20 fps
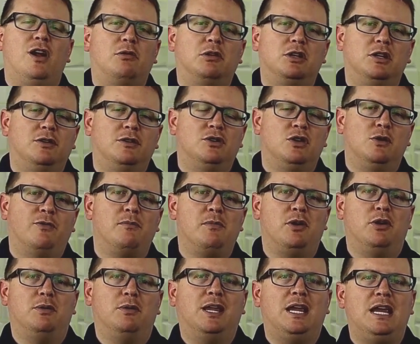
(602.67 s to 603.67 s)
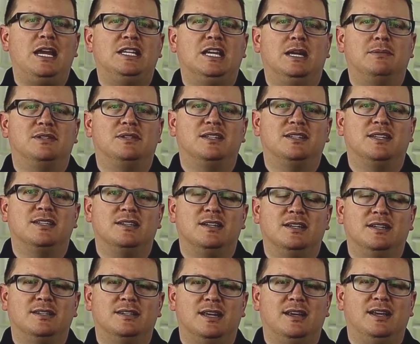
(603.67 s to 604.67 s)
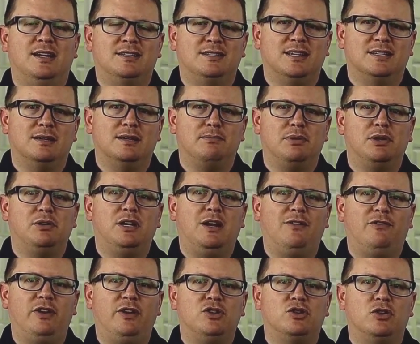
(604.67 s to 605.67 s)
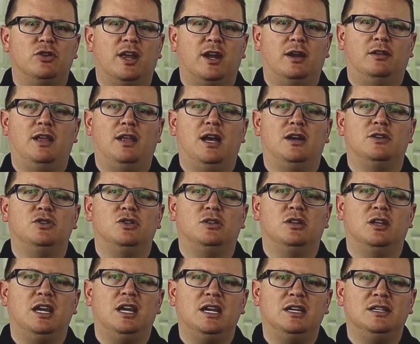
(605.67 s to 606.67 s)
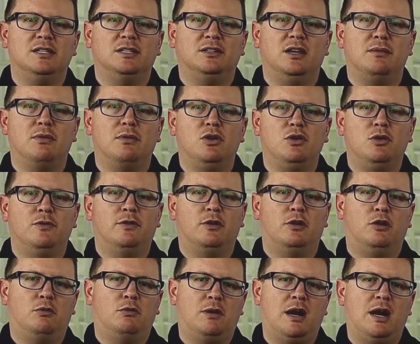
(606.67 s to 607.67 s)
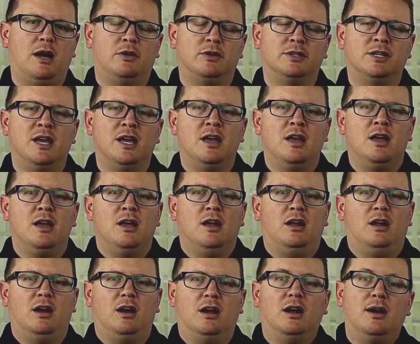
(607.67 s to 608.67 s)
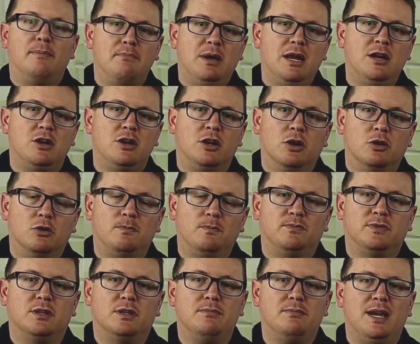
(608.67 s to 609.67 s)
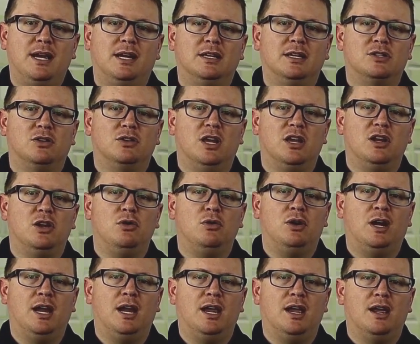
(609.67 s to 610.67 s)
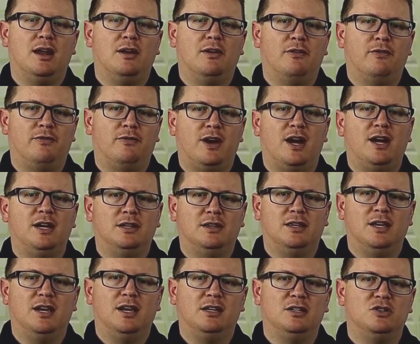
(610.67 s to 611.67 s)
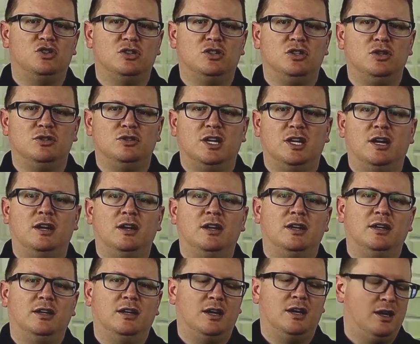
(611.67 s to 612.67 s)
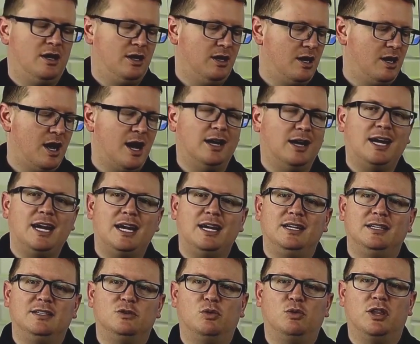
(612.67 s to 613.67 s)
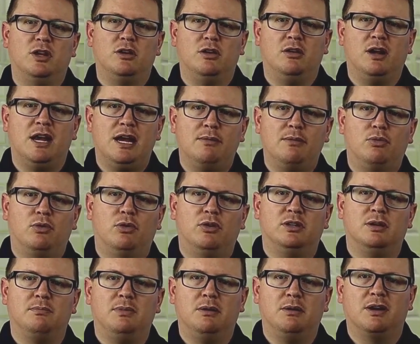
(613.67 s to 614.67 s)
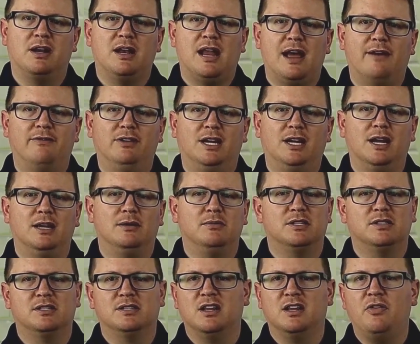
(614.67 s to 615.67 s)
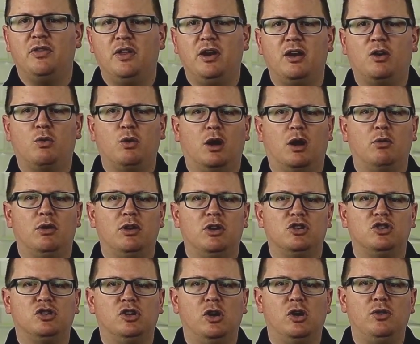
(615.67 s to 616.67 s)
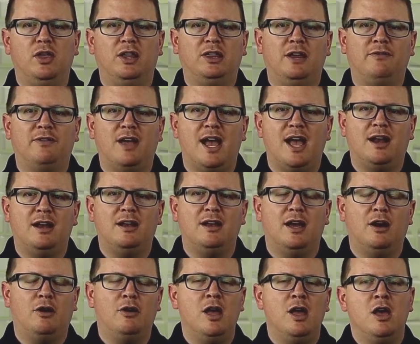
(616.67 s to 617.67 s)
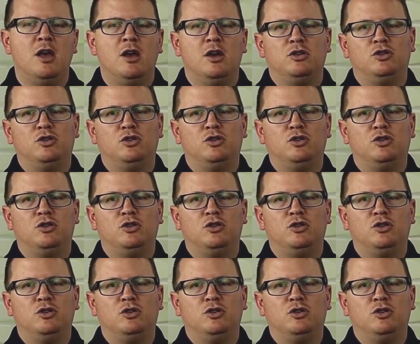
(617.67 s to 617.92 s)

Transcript: if you're not really too familiar with key tips, this is an accessibility feature that allows you to easily maneuver around uh, a menu to make it so that you can find things just using uh, hotkeys within your keyboard to be able to navigate. This is a very quick one to show that they've added now